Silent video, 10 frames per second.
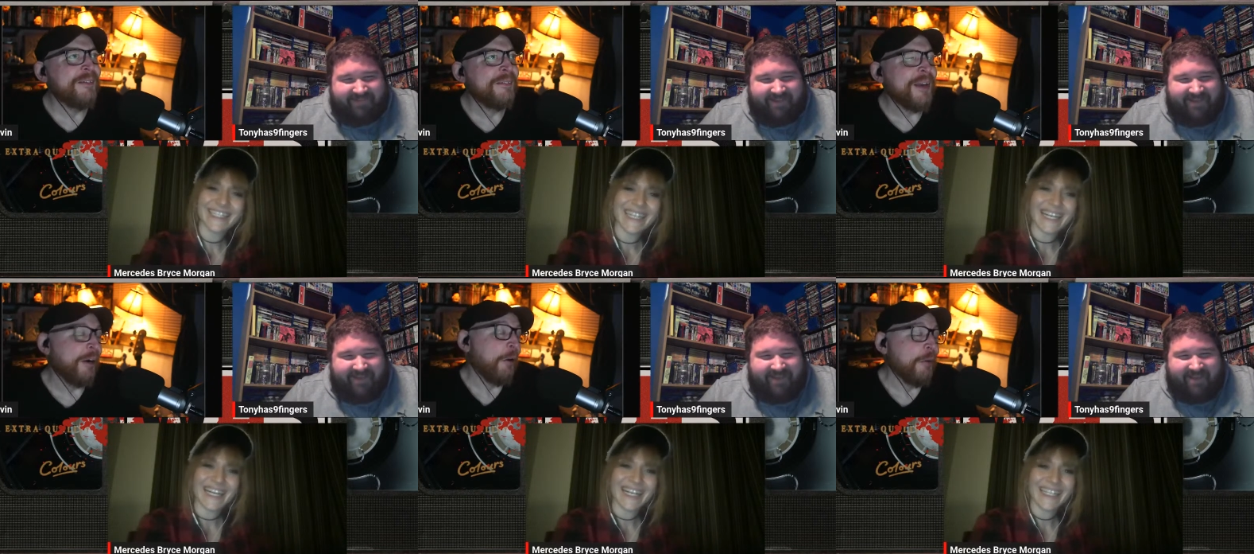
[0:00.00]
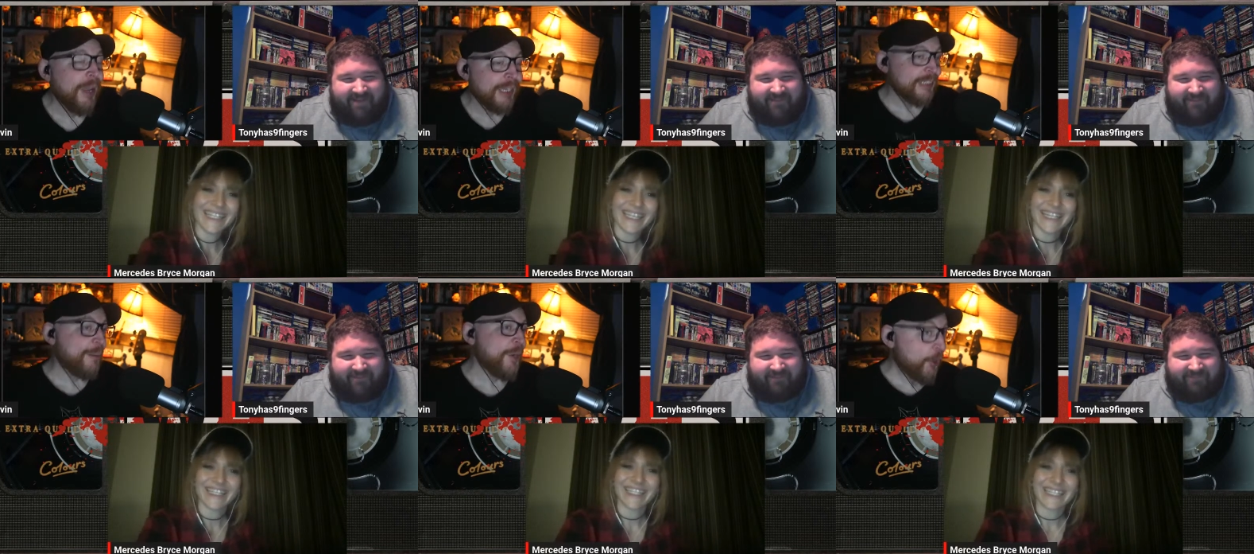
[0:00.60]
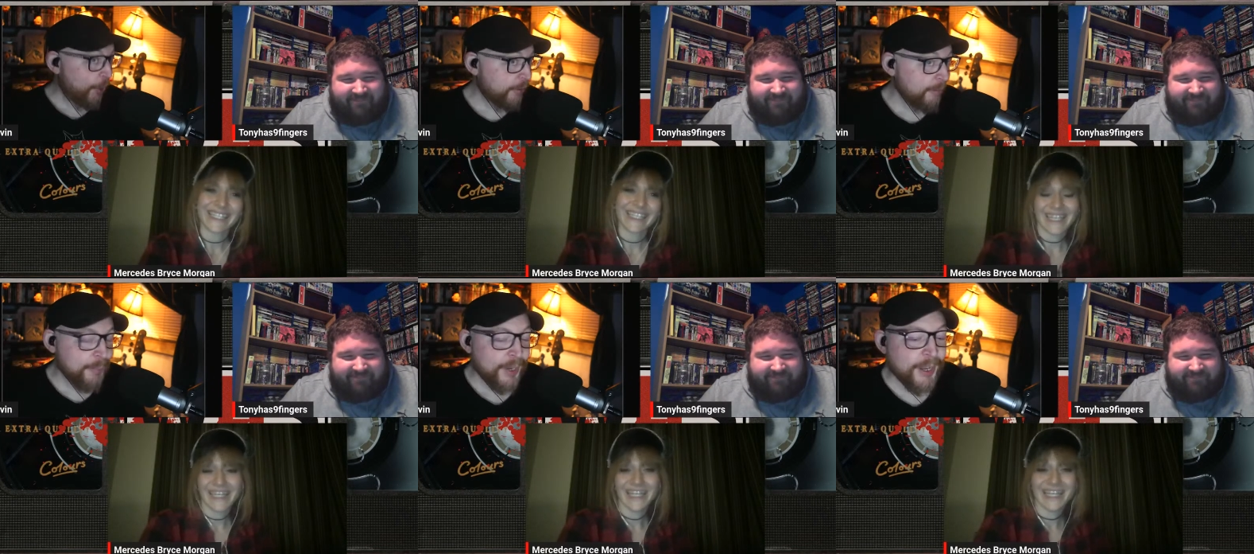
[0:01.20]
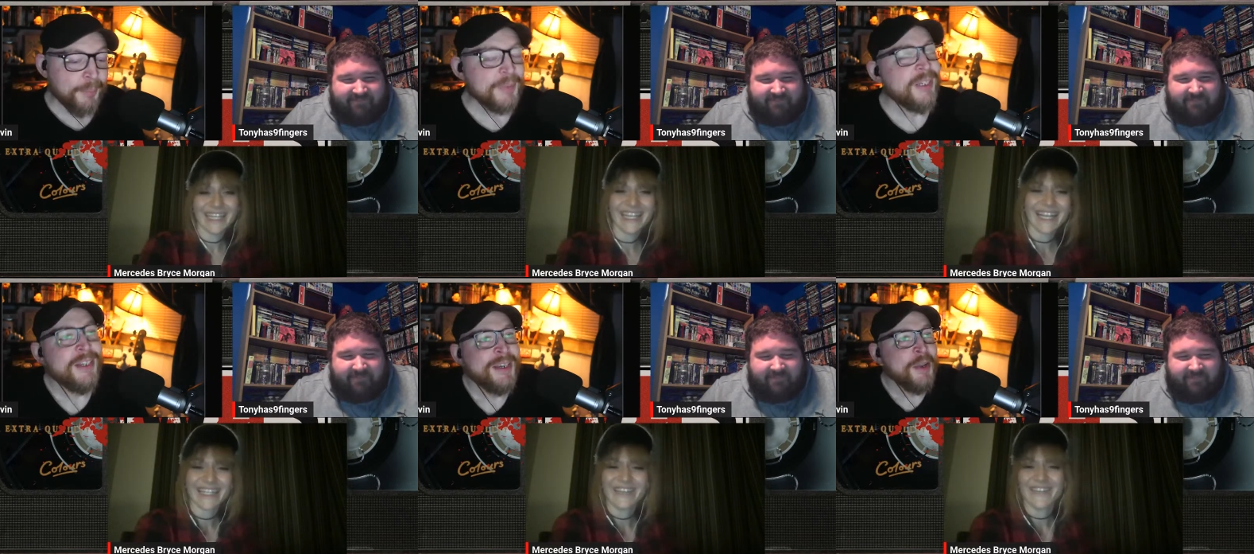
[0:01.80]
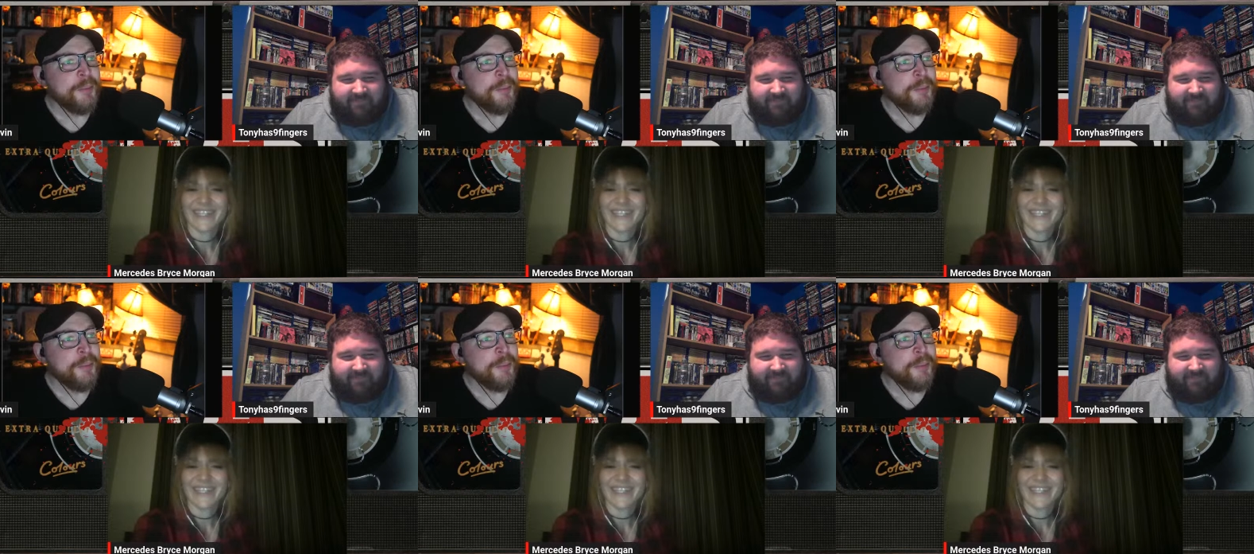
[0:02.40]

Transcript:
Speaker 1: I don't know. I guess I'm a nerd, but um, I love it.